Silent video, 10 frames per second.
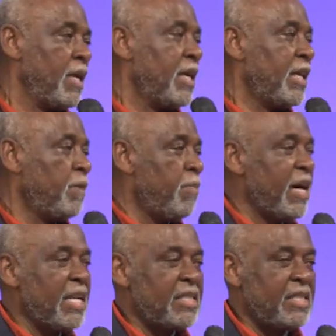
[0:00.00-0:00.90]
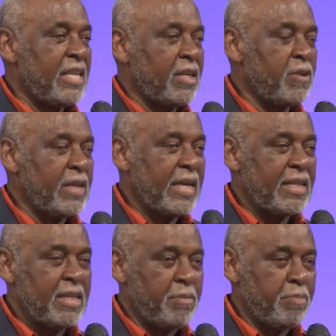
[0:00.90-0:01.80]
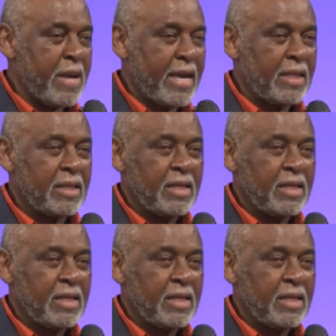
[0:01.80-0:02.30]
And the policy they create impact